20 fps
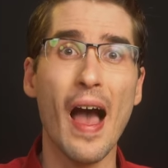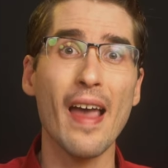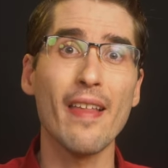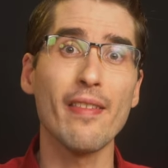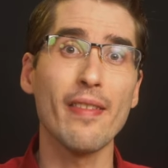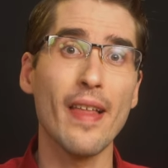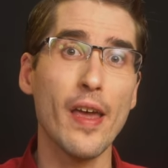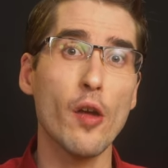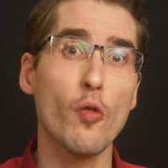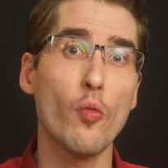I
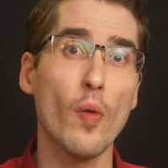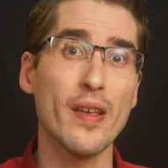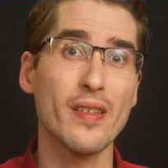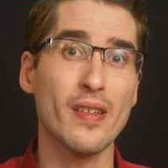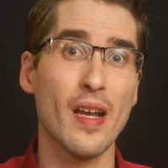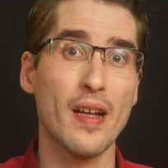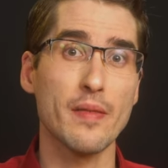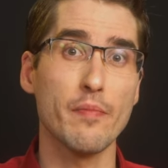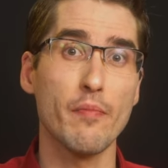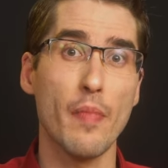like
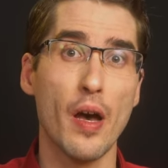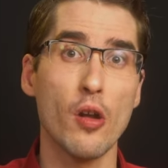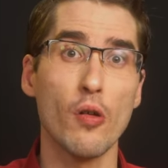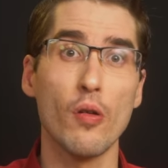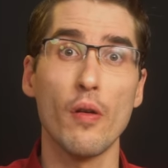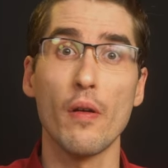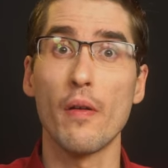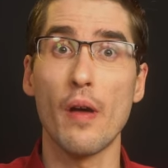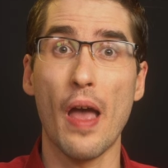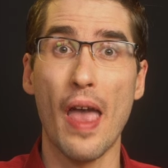Westcott's
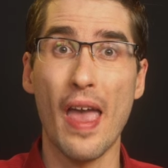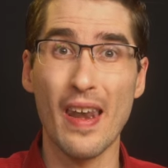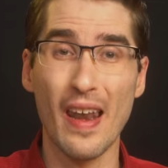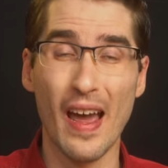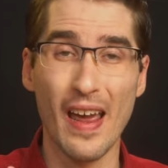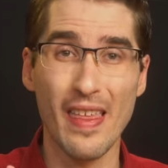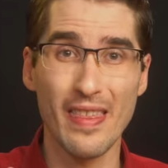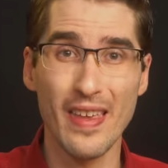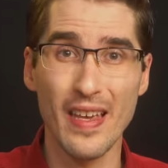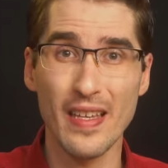model and
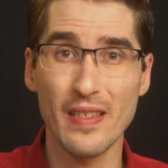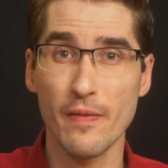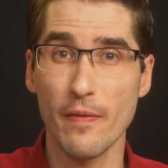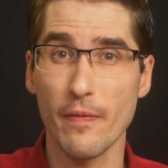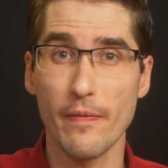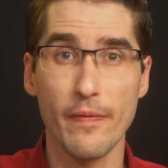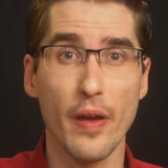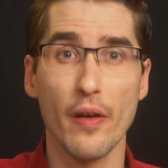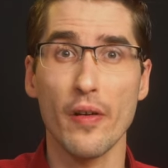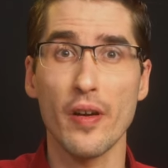I think it's
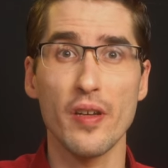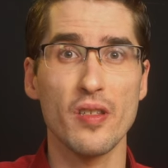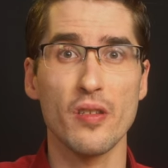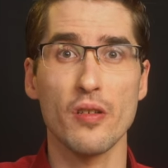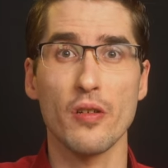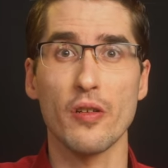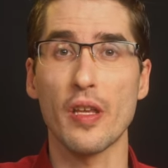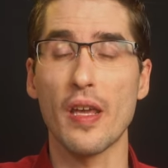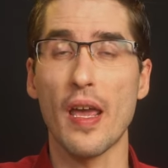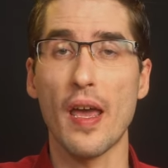very
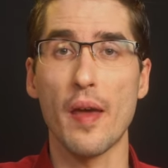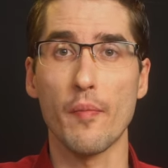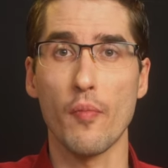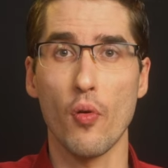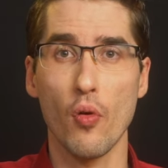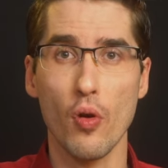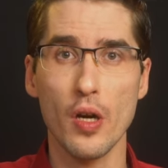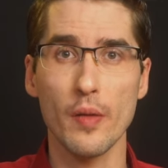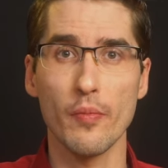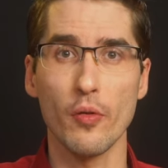sturdy and
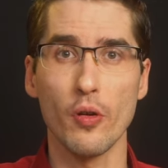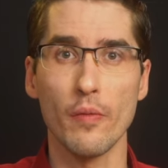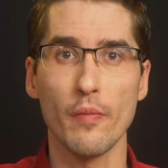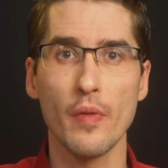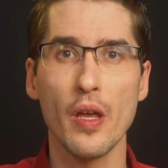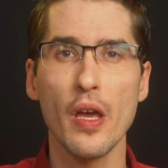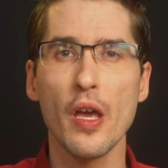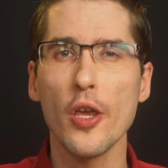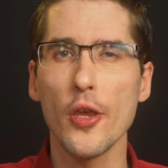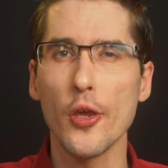portable.
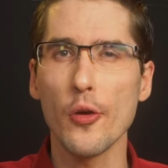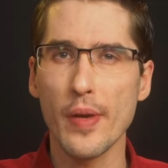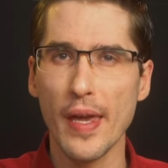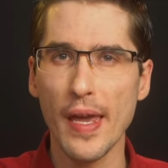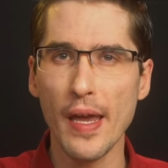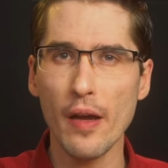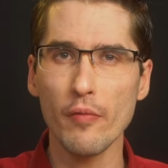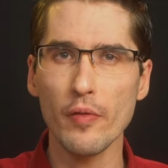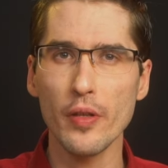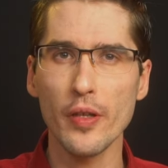You
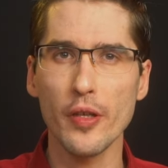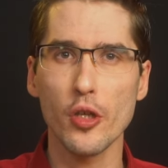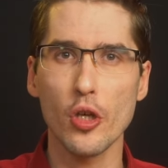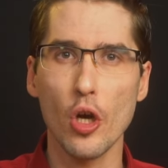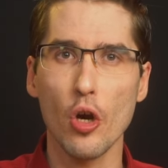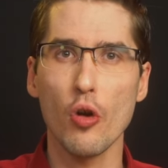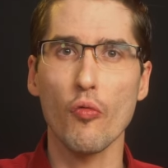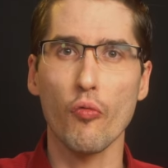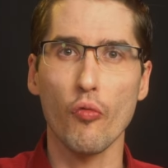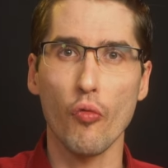can't really
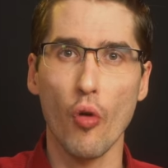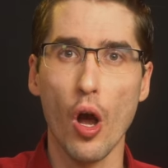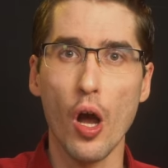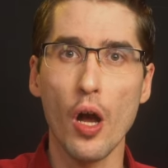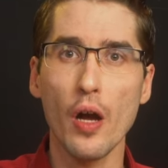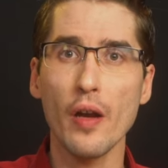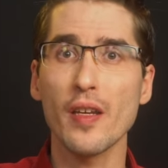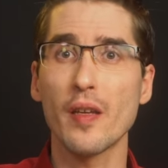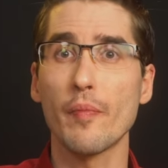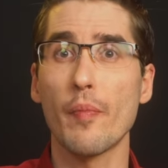go
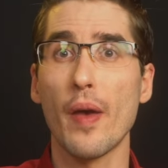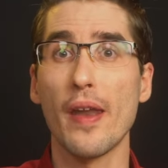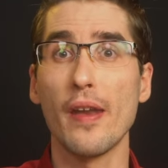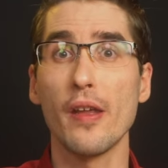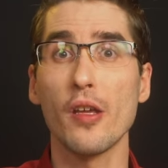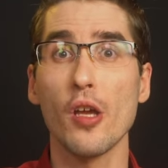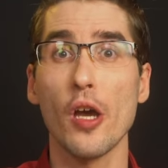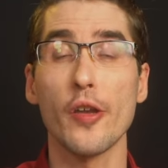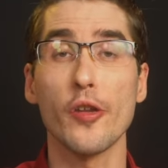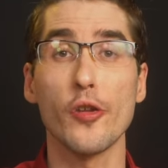wrong
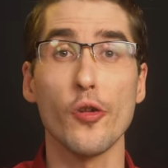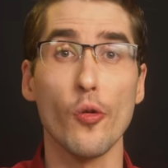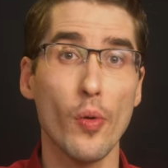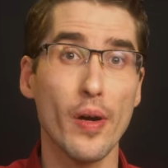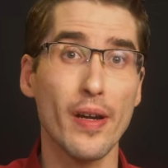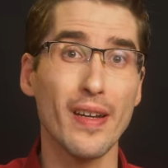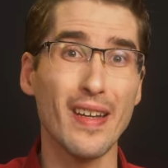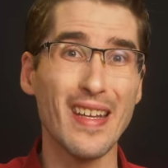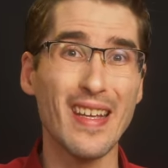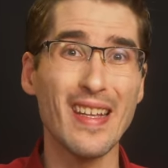depending on
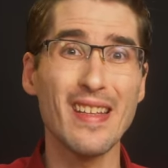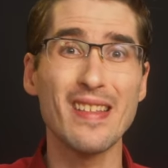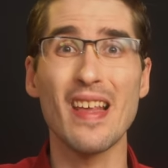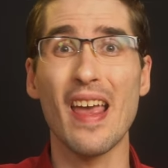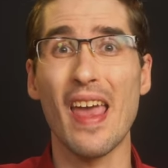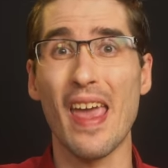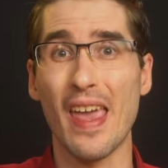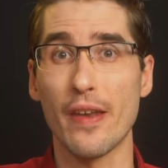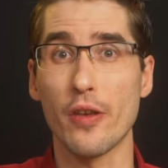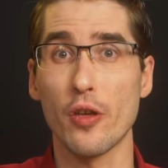your
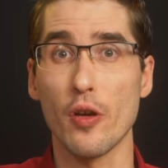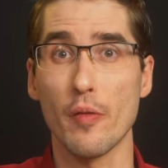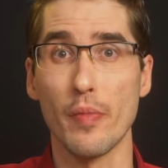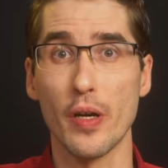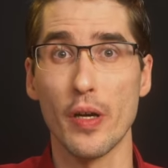needs and your